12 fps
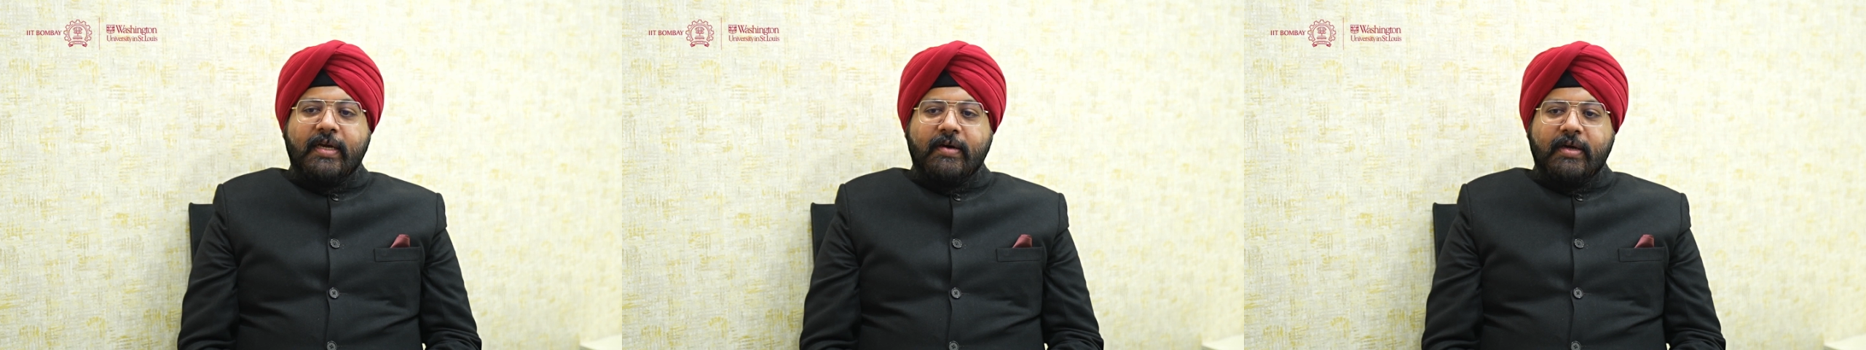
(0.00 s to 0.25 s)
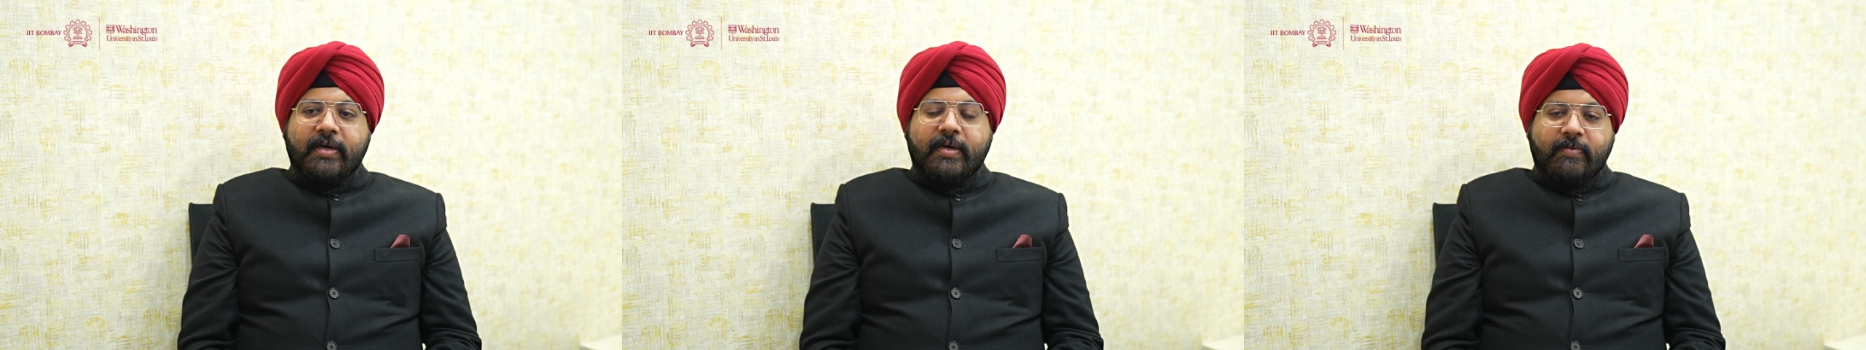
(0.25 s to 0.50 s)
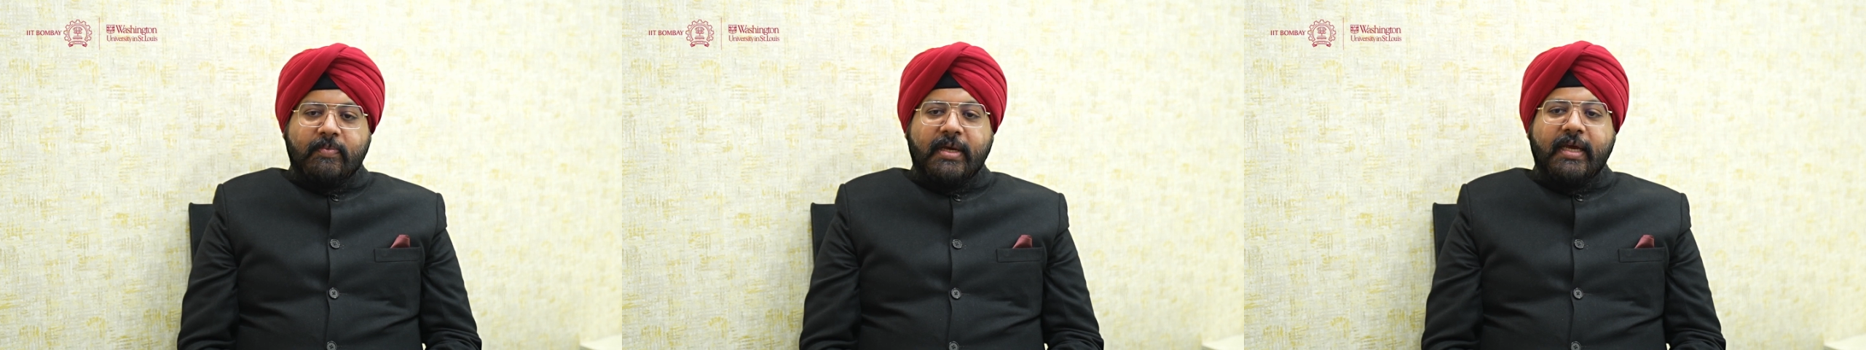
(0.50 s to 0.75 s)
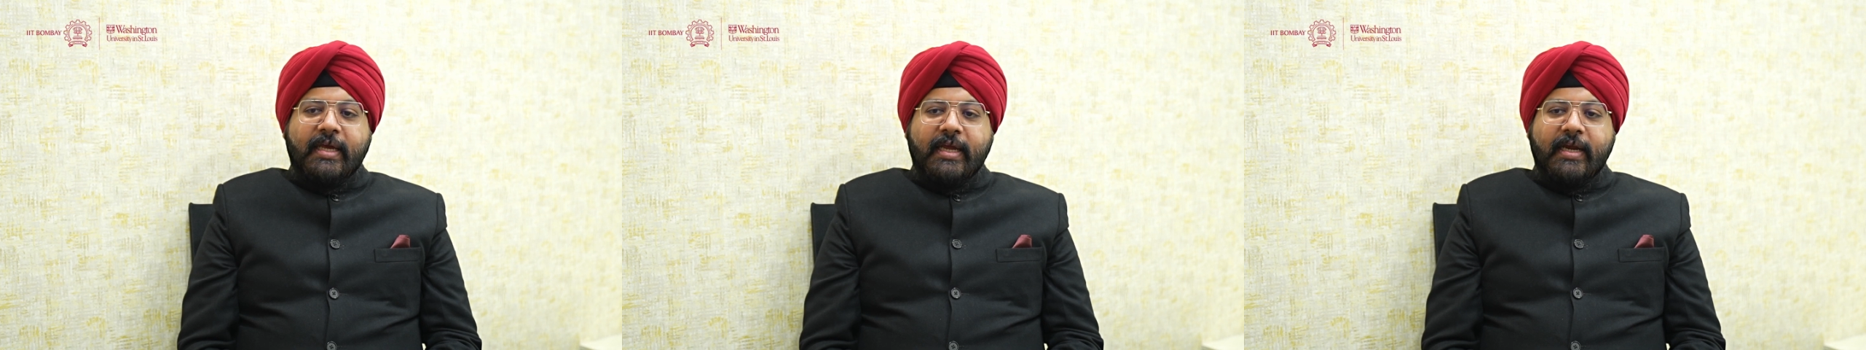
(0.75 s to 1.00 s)

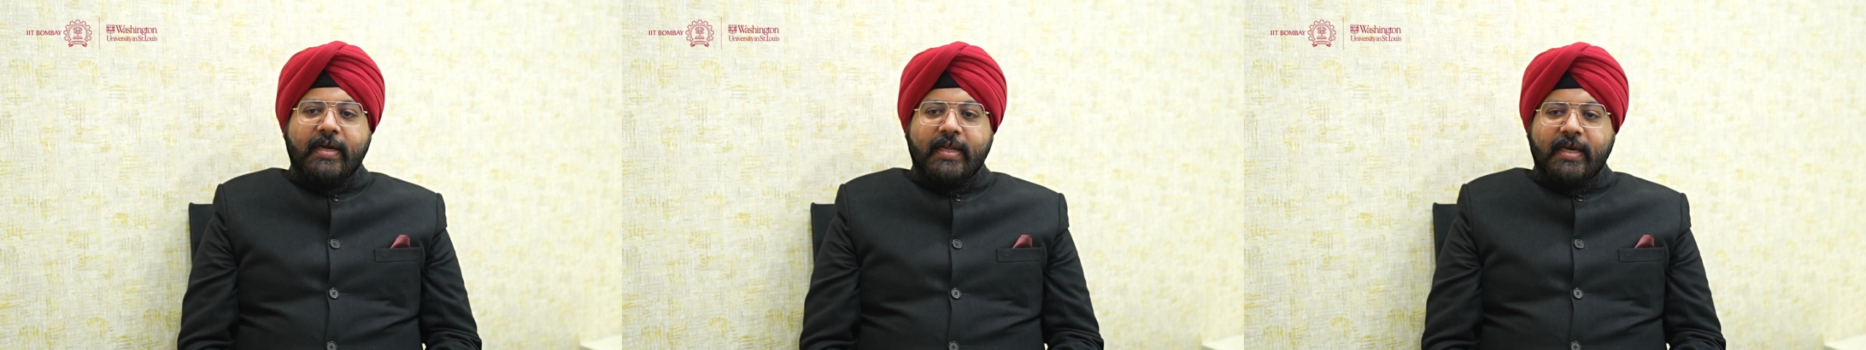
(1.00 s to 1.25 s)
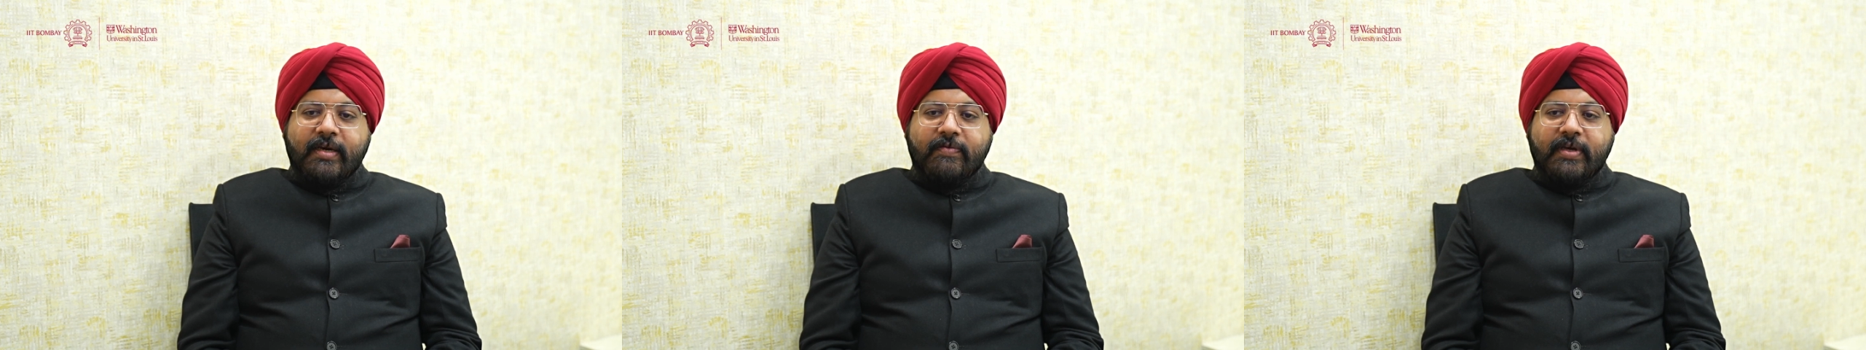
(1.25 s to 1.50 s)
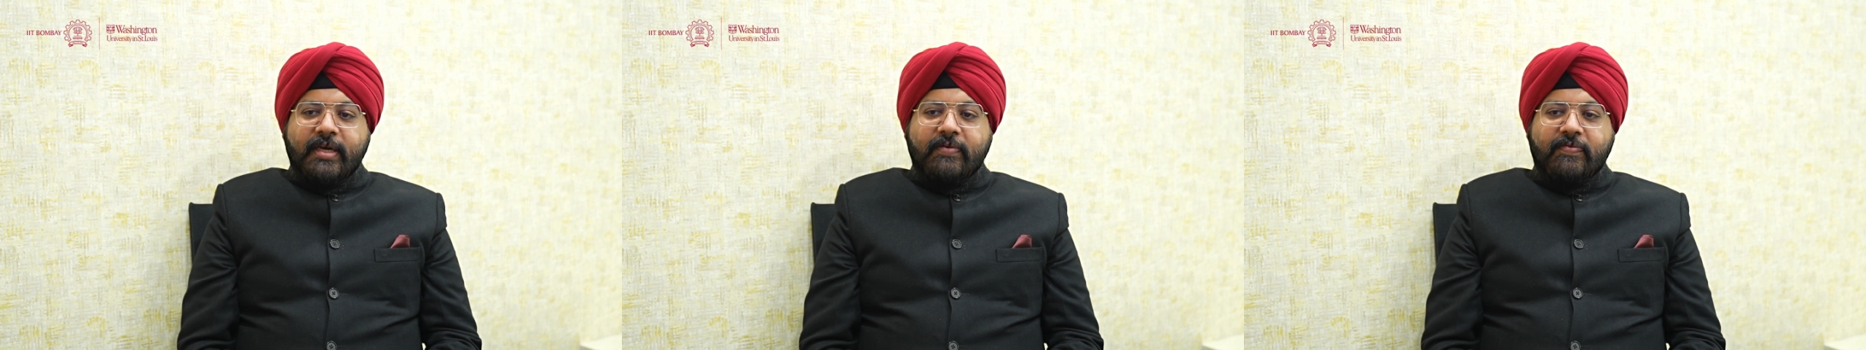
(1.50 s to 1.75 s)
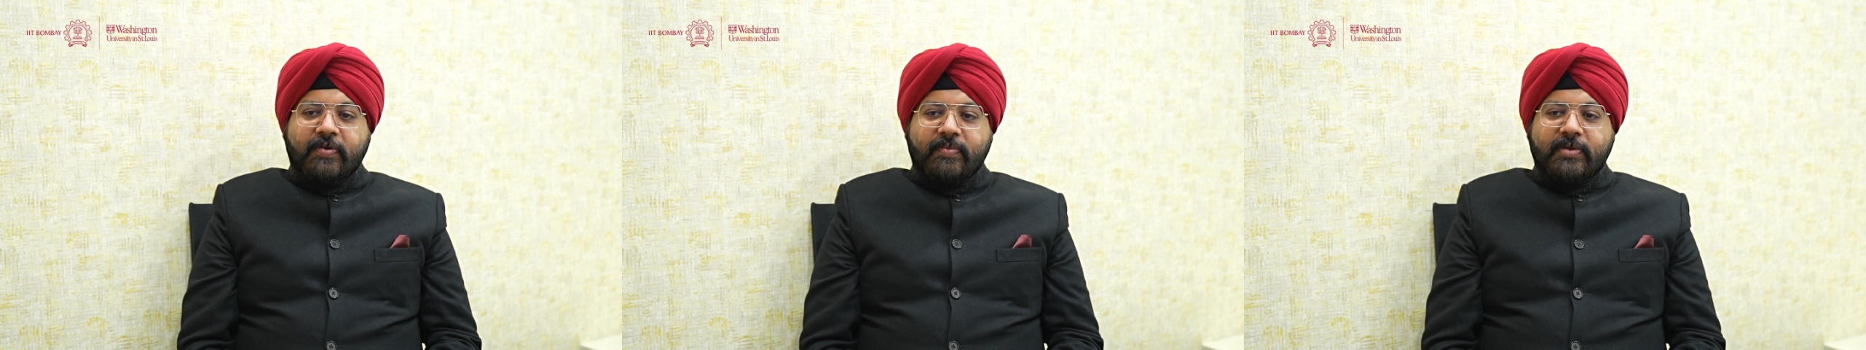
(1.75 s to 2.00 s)

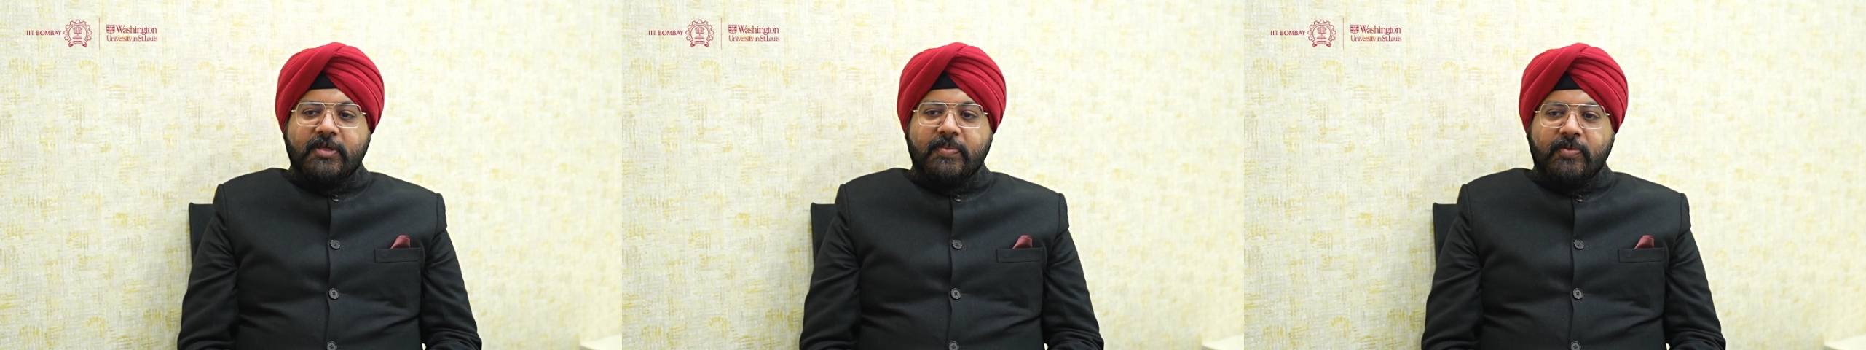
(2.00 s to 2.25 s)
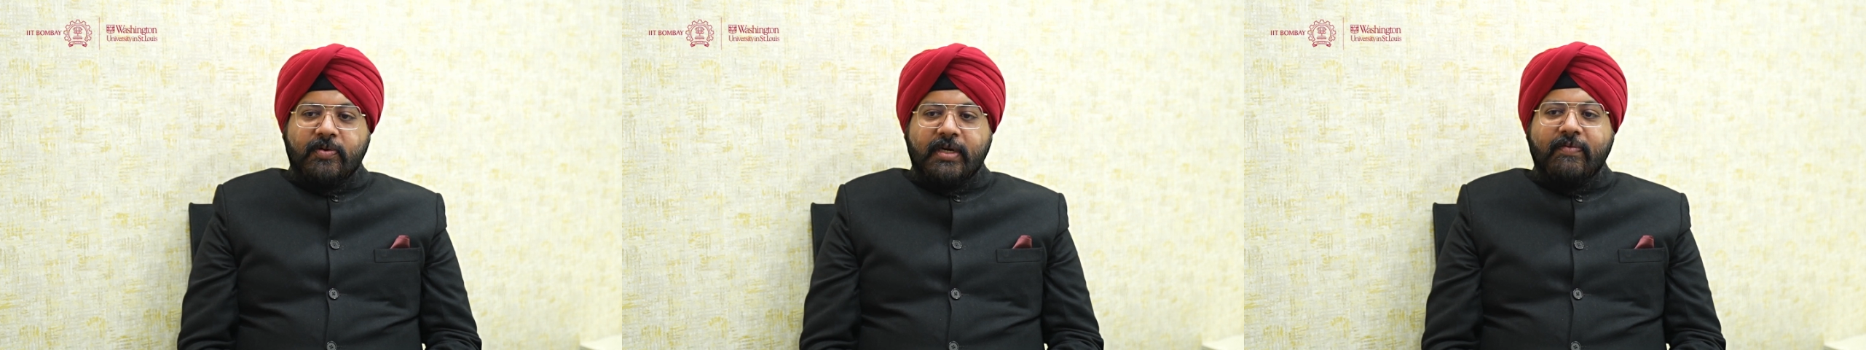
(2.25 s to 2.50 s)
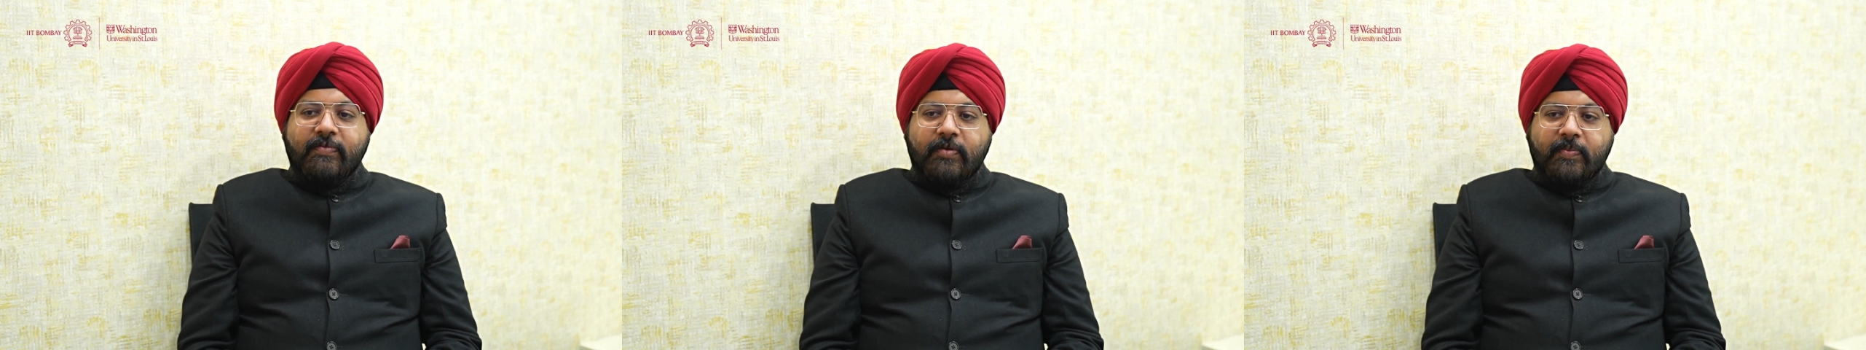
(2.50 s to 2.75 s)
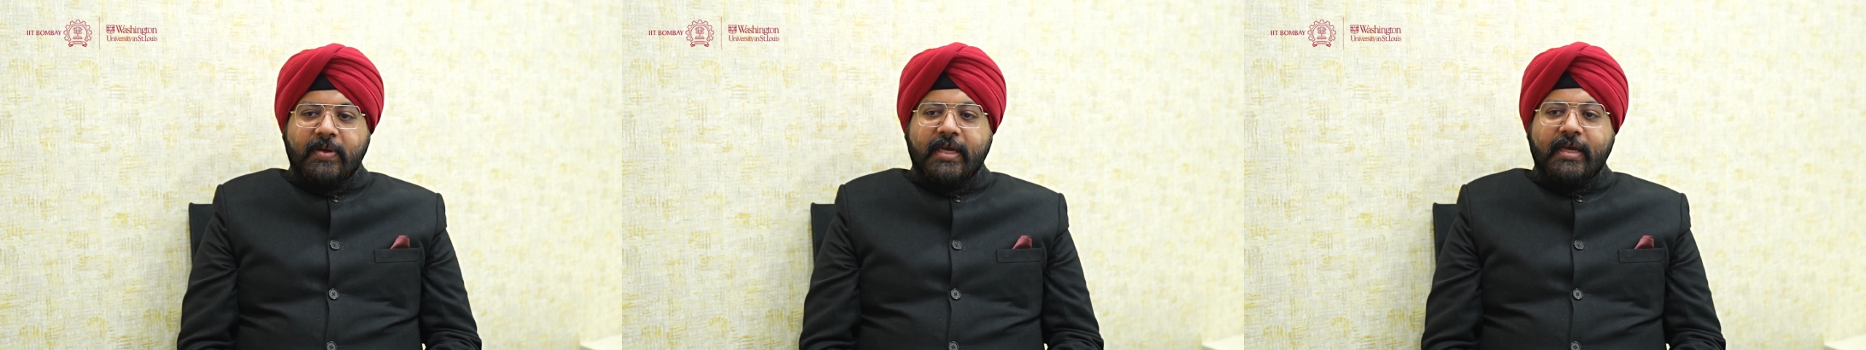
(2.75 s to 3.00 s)
takeaway from this program
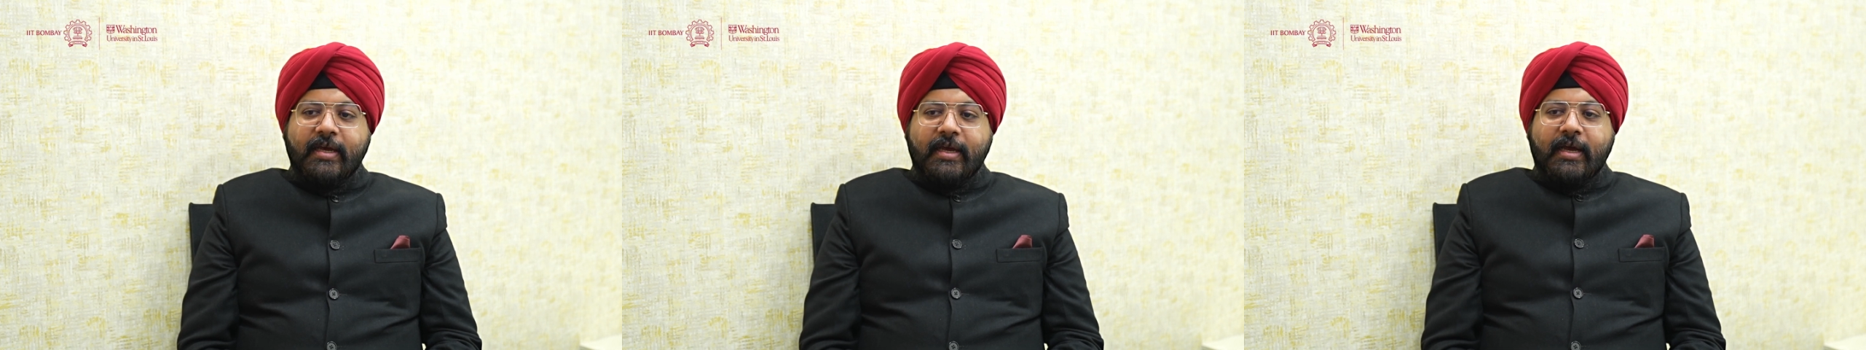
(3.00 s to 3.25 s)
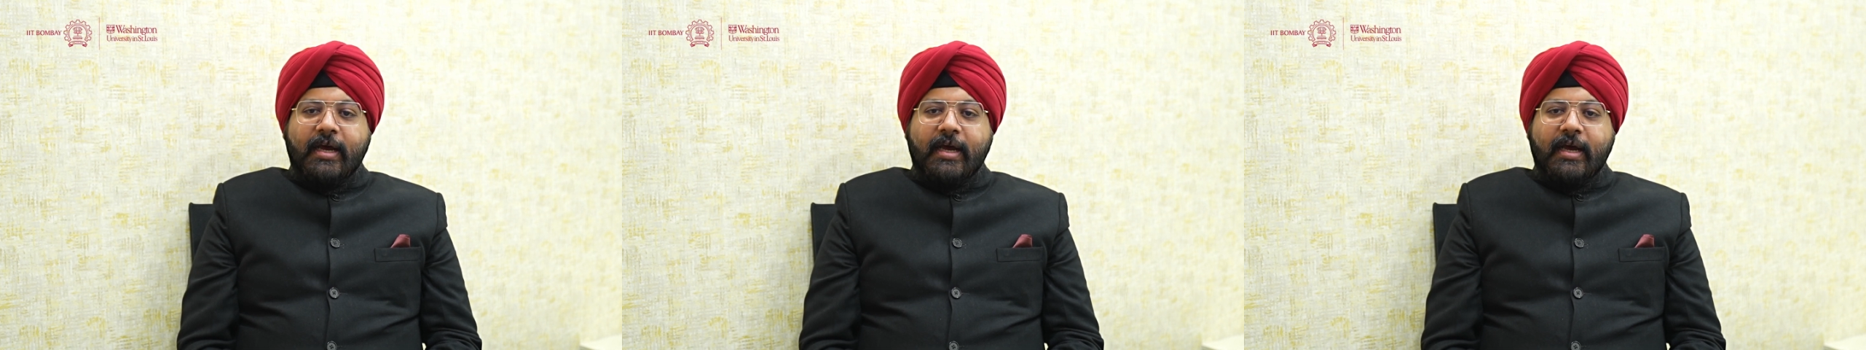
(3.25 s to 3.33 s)
will be,